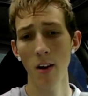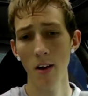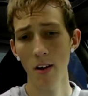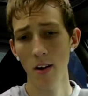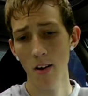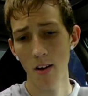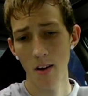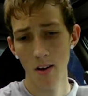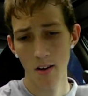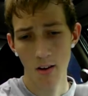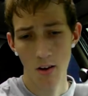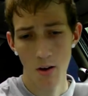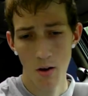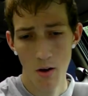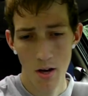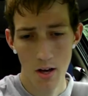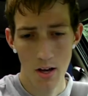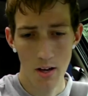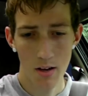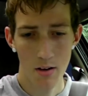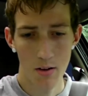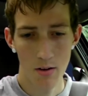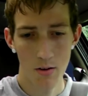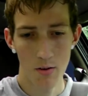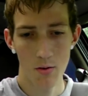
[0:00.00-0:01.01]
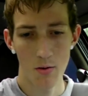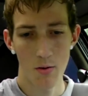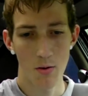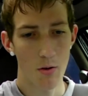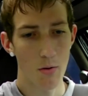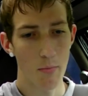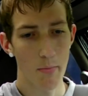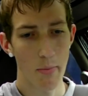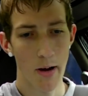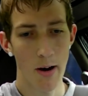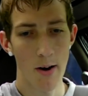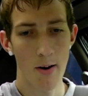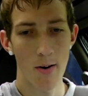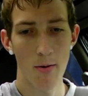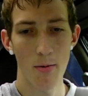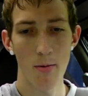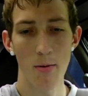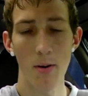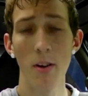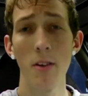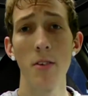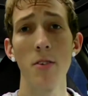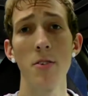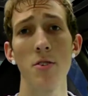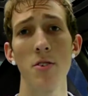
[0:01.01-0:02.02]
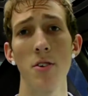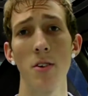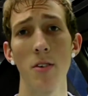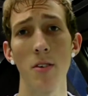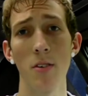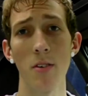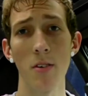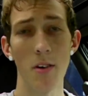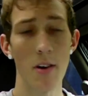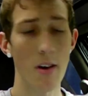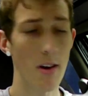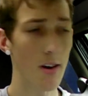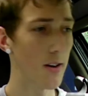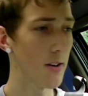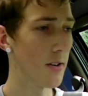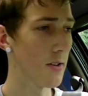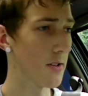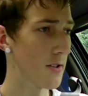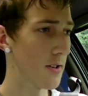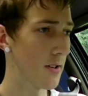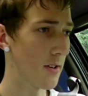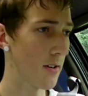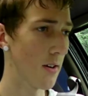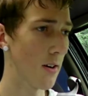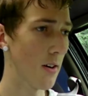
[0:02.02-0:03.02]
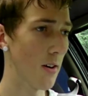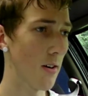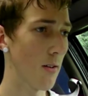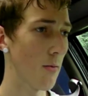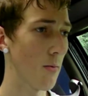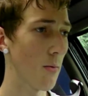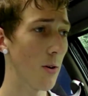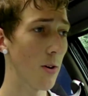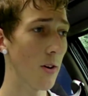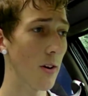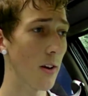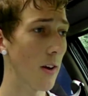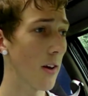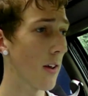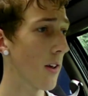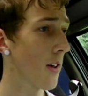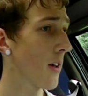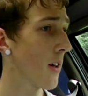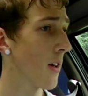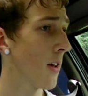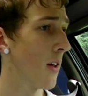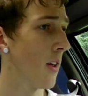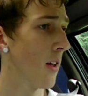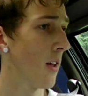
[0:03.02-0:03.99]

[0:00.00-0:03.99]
I'd go ahead and do a little power run, show you guys it working.